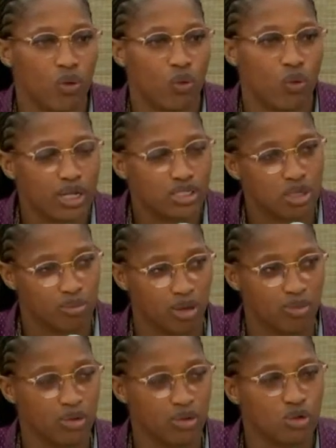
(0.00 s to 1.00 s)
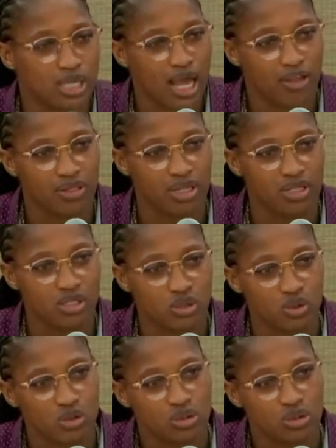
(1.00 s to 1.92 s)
Let's forget the games.